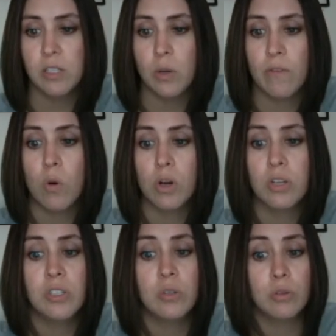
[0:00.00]
So of
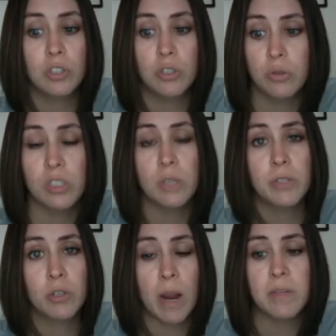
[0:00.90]
course, you'll choose
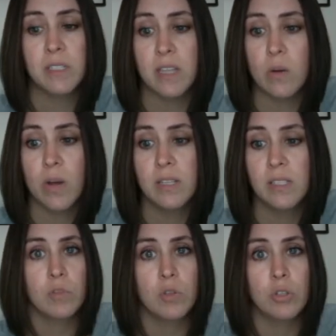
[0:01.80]
subscribe to
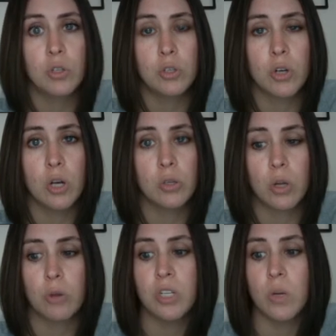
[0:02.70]
sequence, you'll choose your host
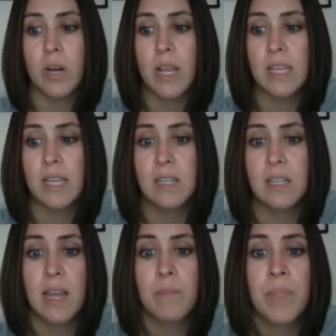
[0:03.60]
coaching one, hit
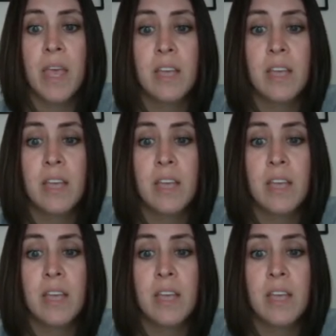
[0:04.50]
done.